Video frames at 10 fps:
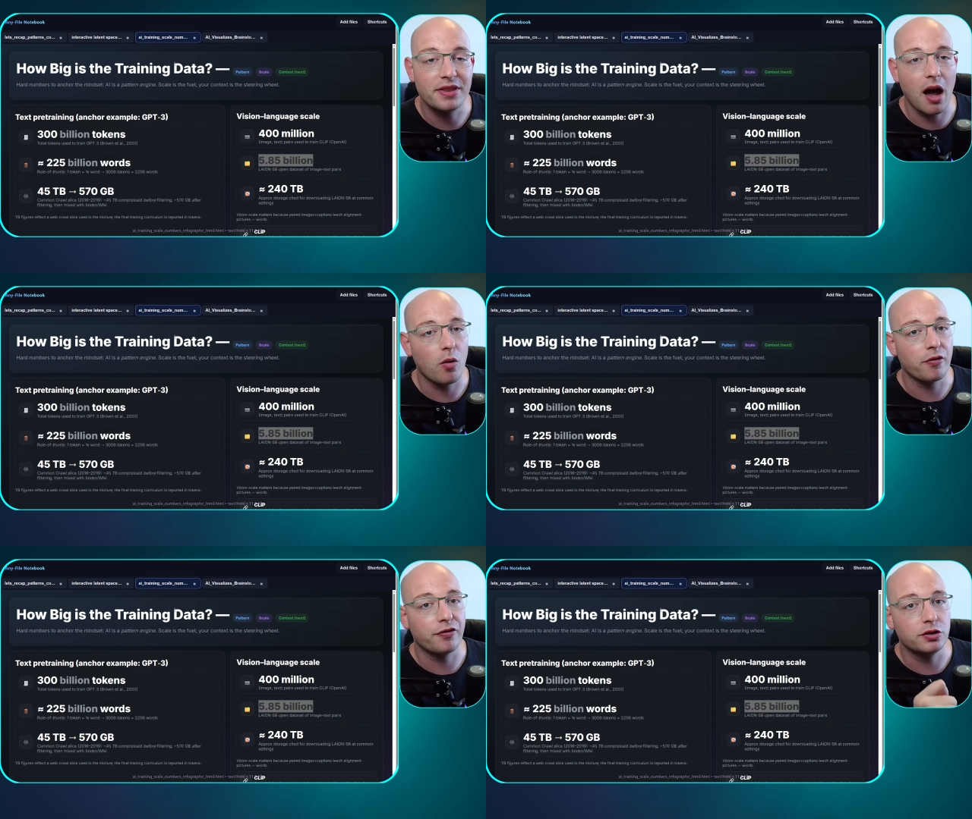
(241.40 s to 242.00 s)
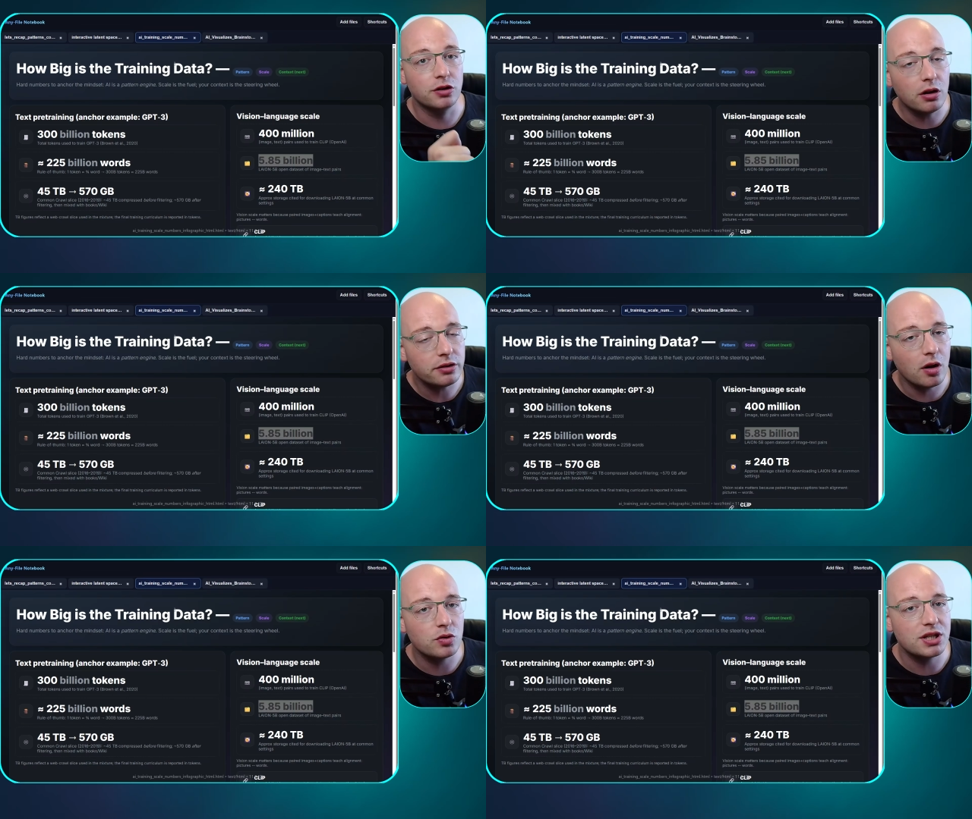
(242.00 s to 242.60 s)
Now, if you
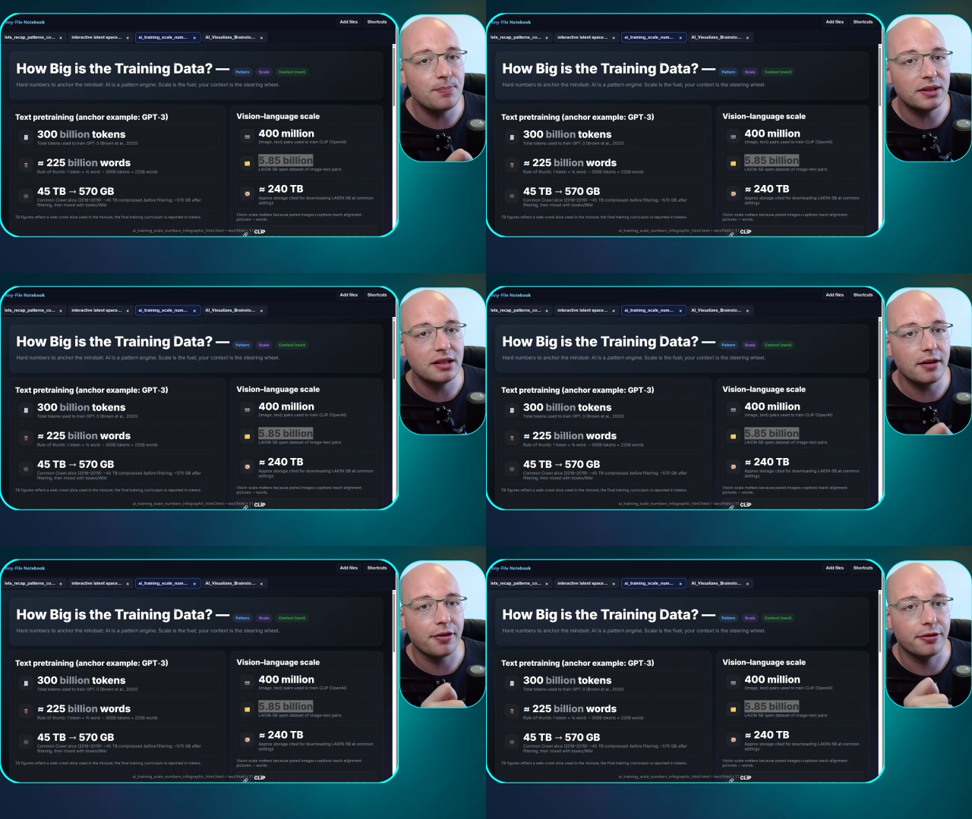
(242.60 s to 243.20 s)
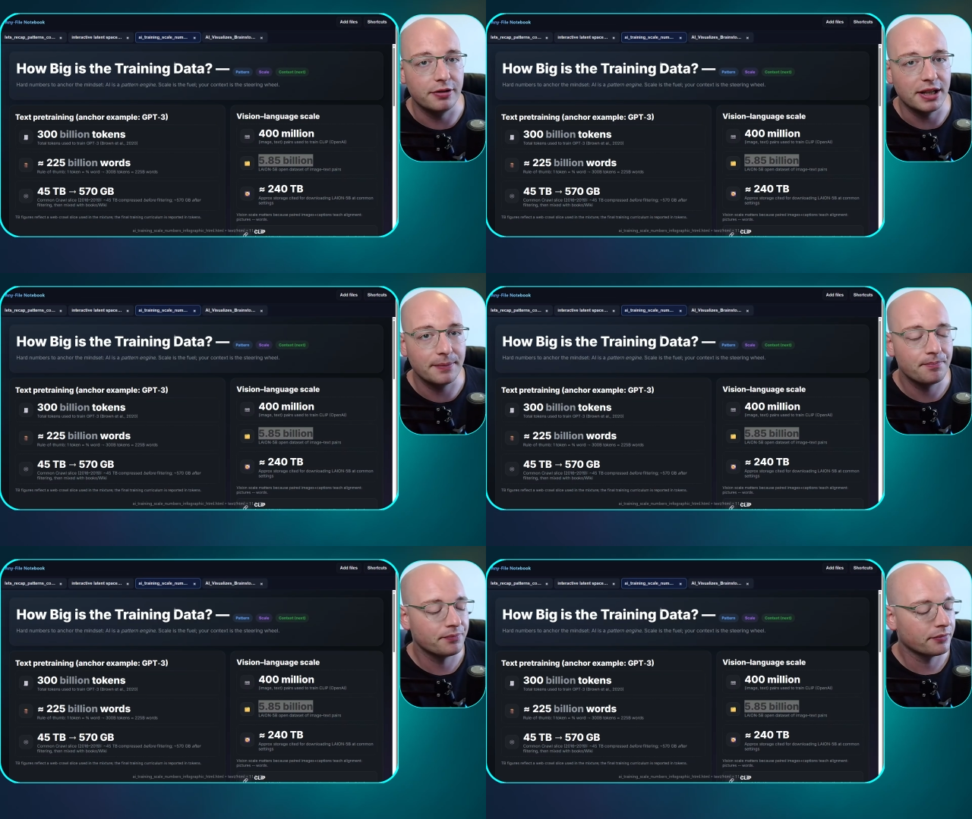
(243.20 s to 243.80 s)
don't know, GPT-3